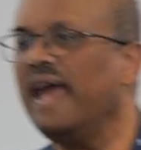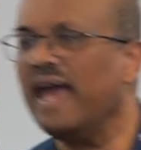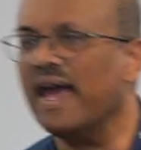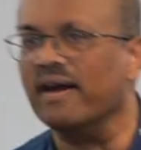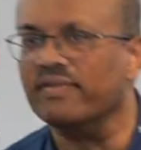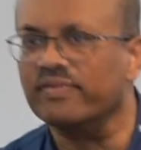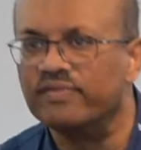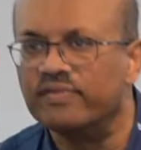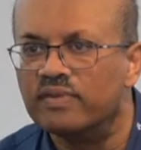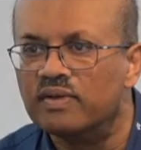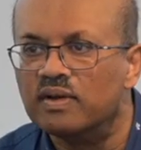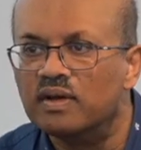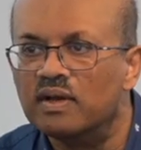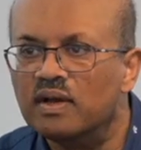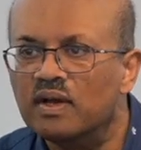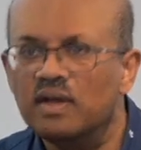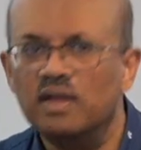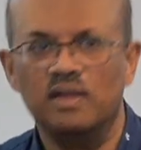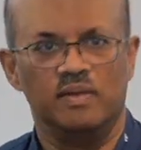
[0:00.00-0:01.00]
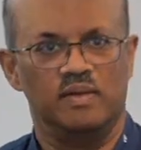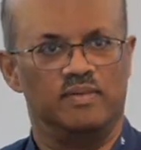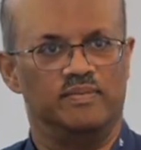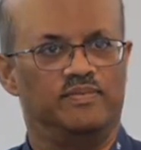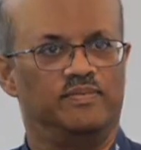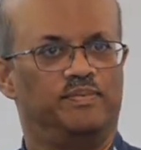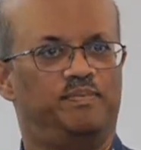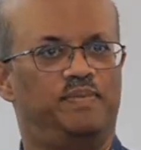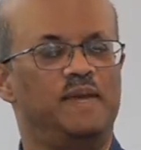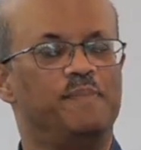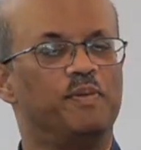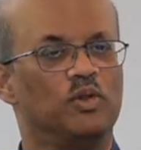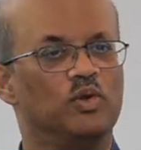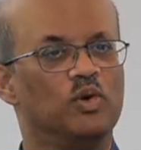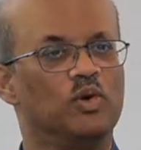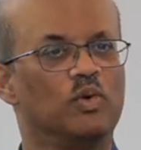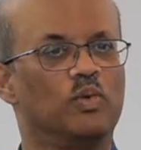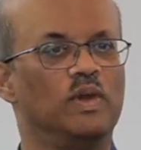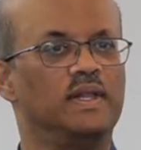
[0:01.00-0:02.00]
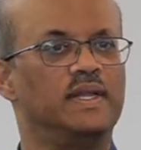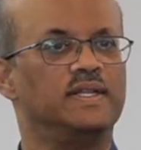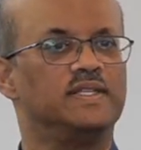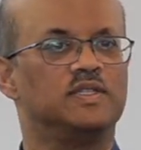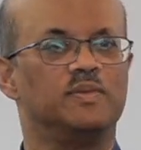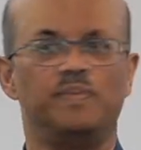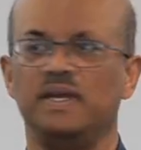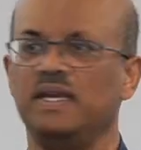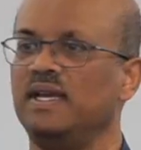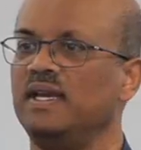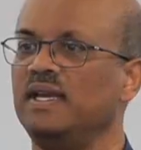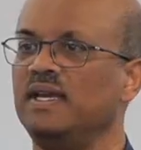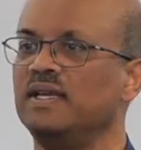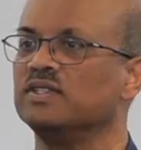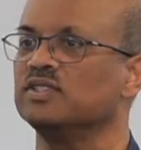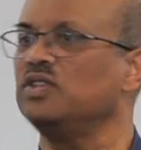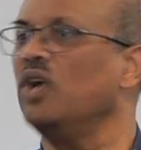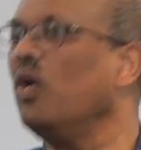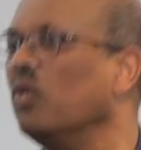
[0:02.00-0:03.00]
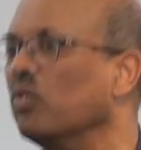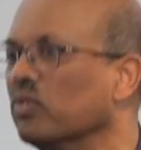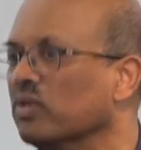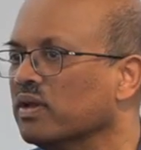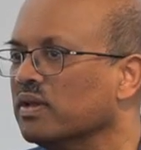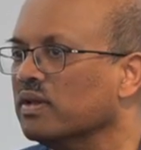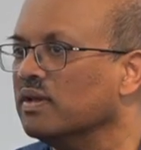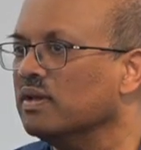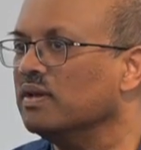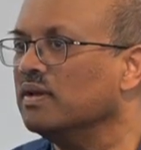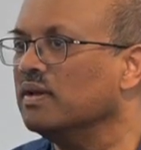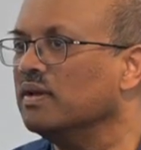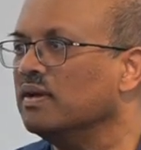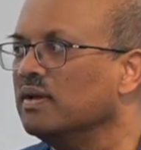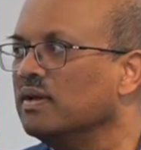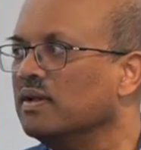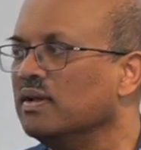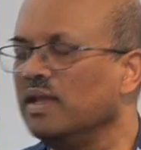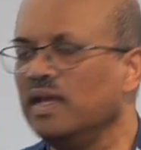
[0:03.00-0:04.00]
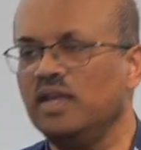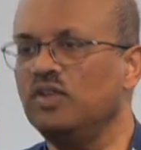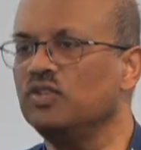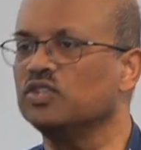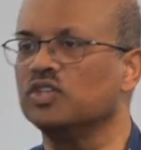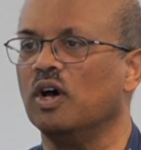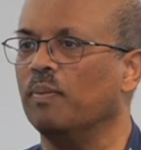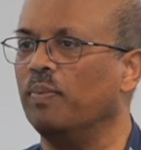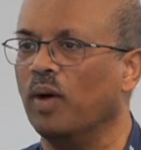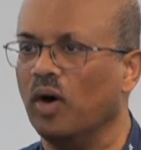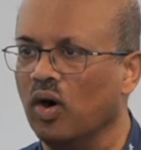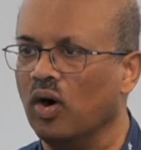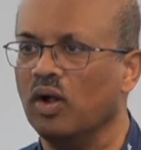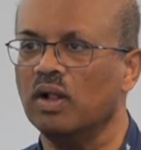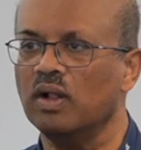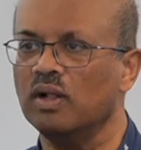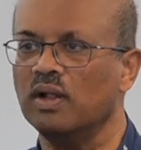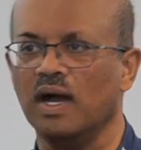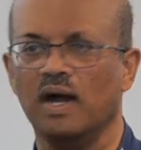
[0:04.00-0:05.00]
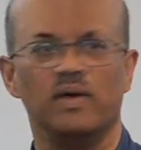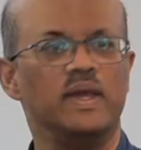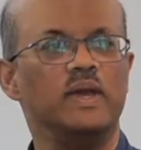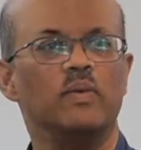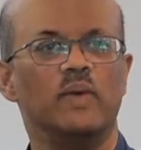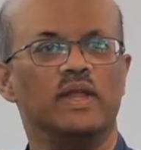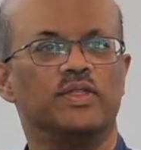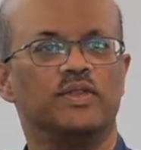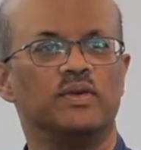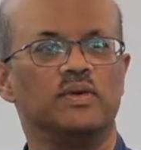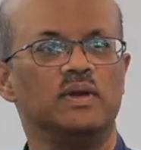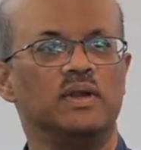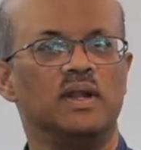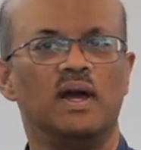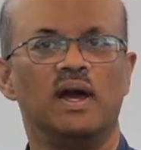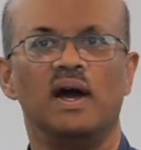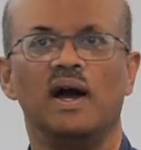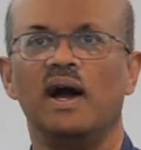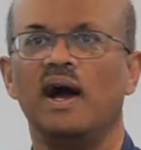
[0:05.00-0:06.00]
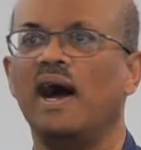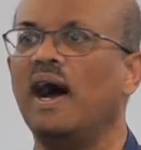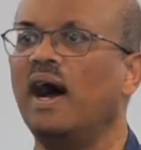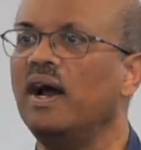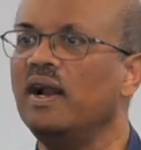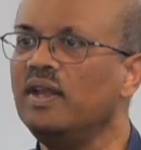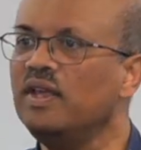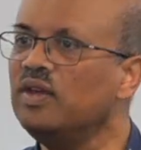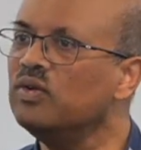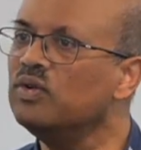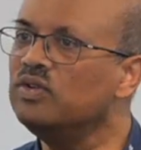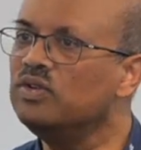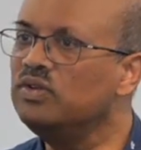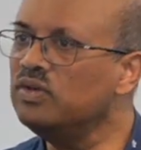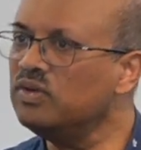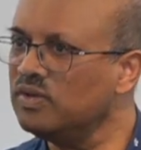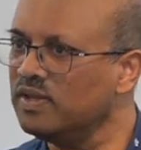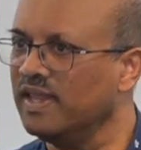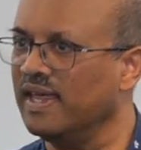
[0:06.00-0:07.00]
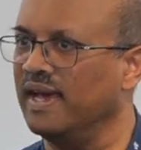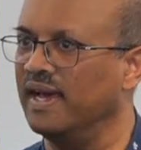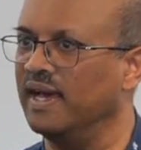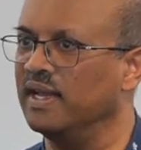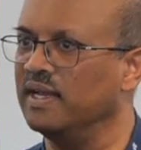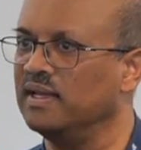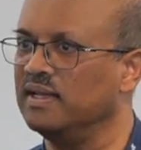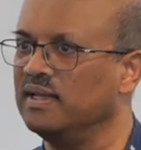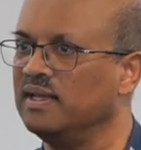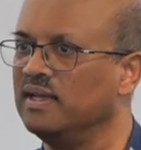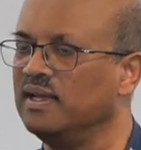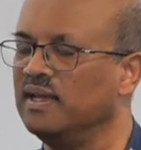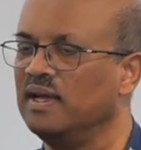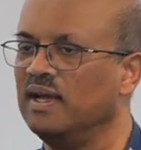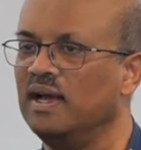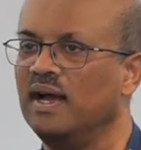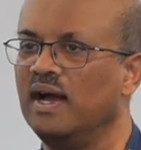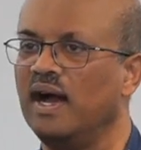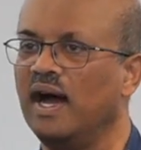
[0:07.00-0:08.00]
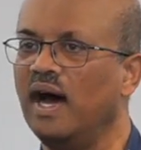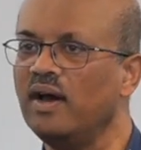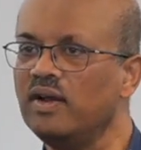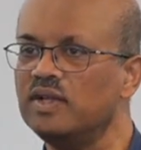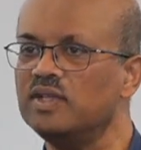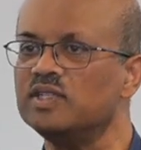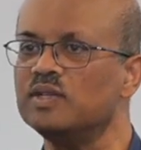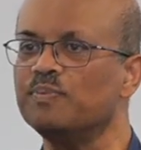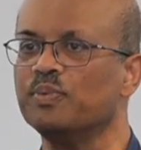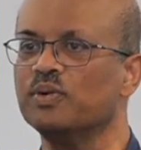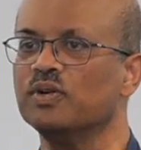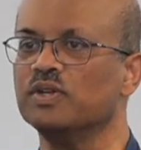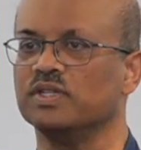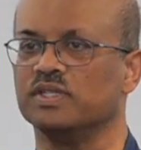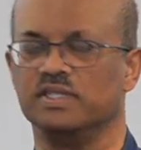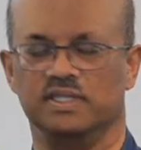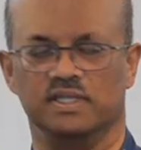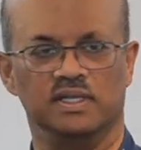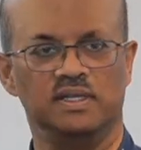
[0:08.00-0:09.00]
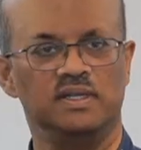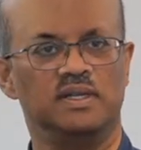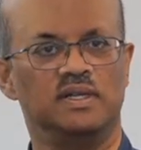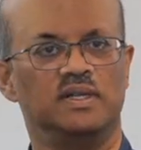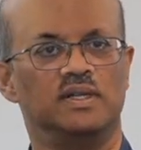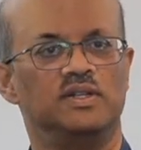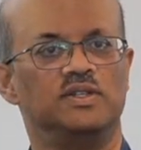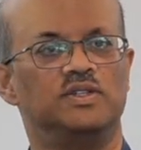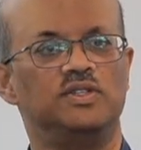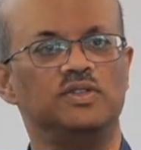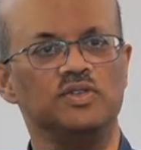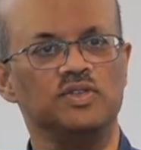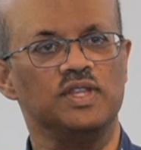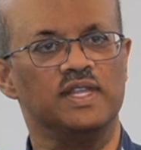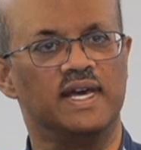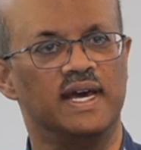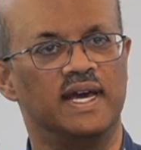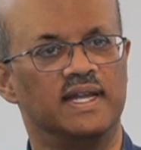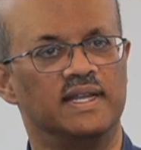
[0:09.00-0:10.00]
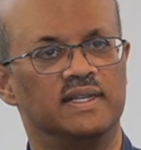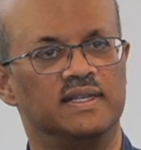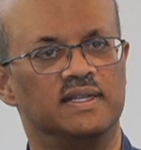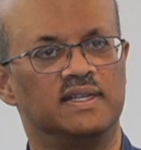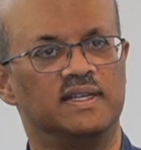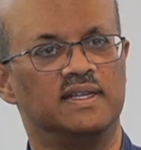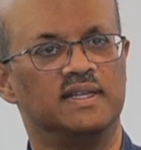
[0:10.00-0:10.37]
in half, people who were willing to be stoned, like you saw Paul, how he went through it. How do you do that? How does a person do that?